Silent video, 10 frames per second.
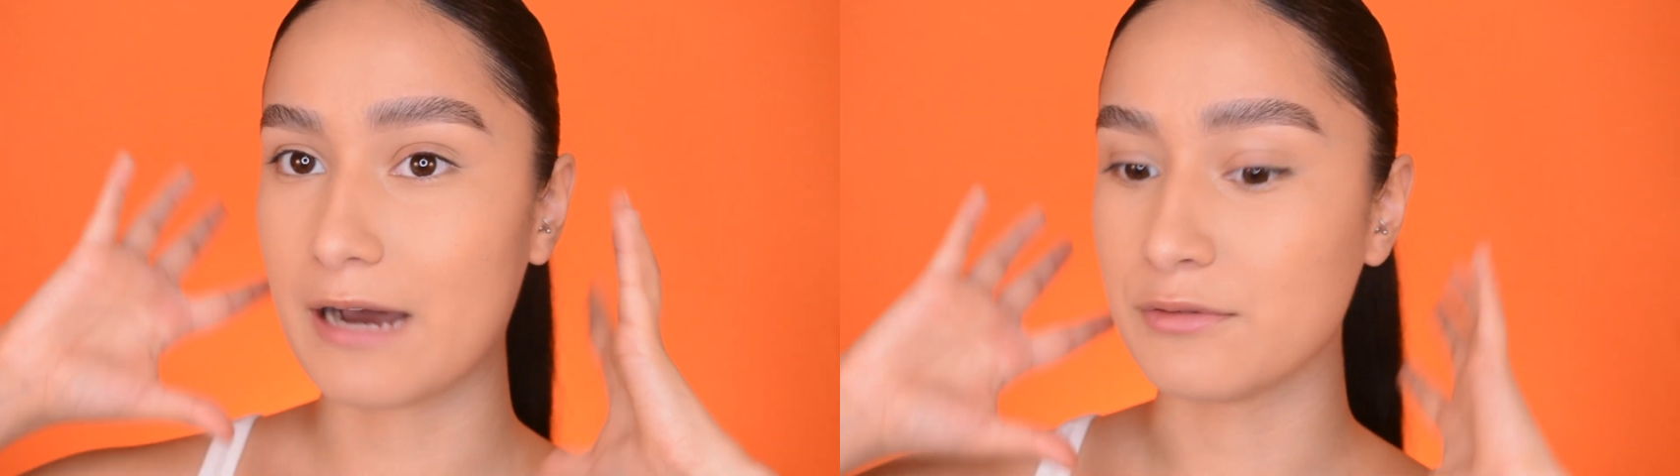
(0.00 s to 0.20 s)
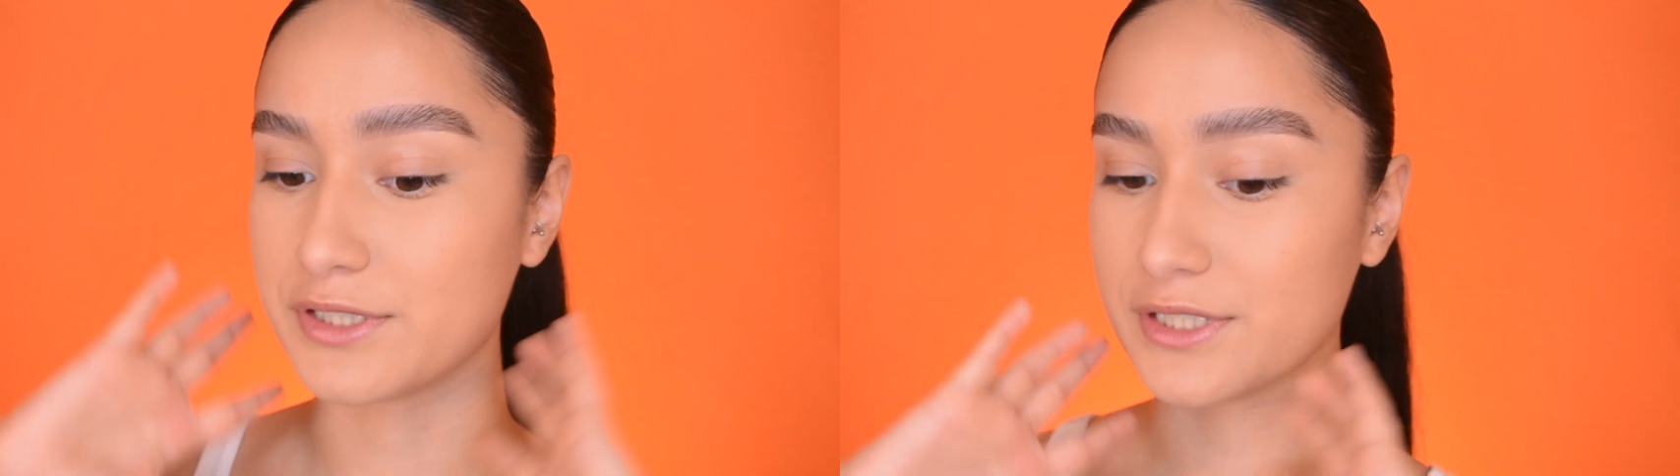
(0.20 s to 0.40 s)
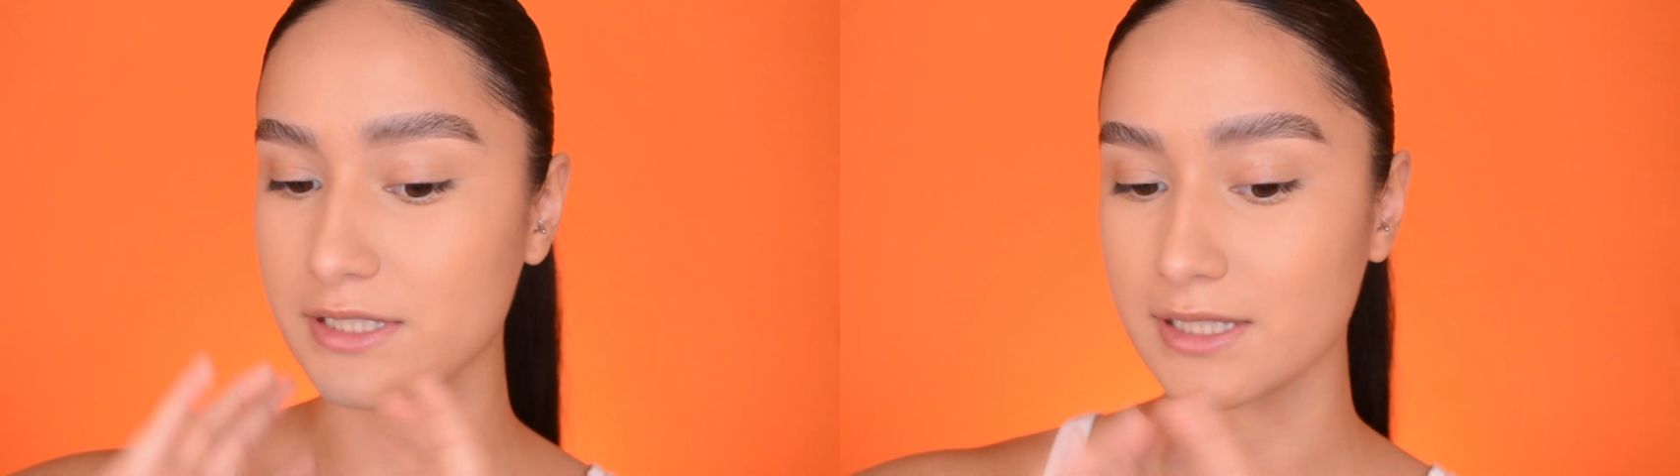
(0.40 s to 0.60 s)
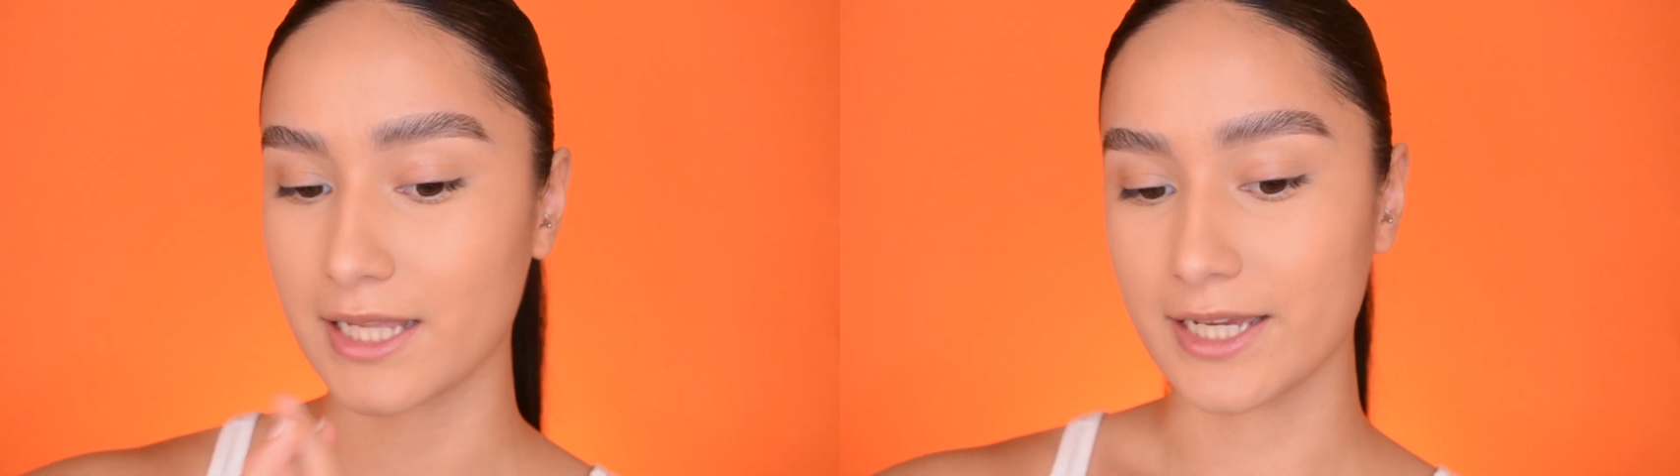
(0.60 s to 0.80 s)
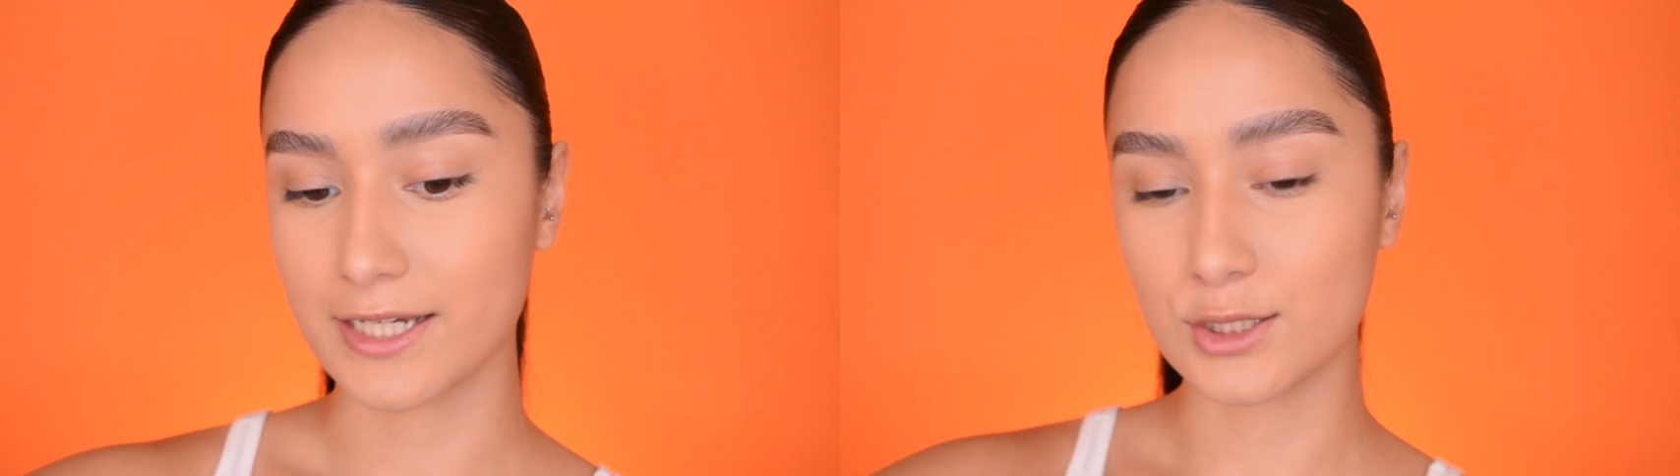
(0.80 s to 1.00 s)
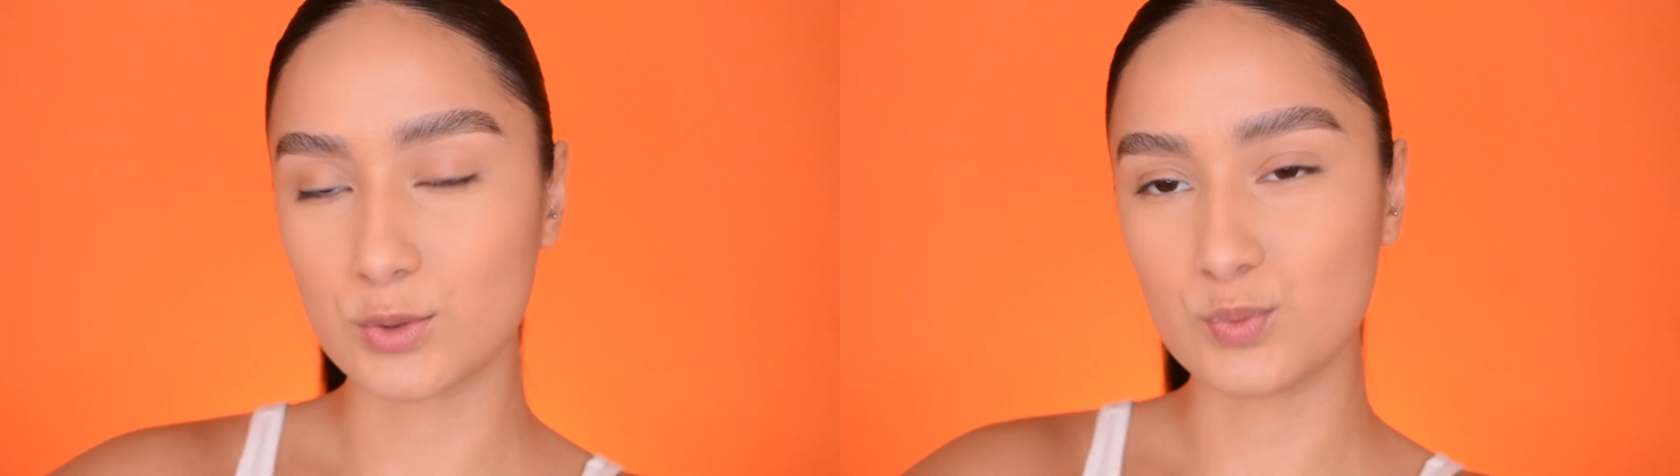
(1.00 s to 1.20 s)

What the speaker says: I was just like,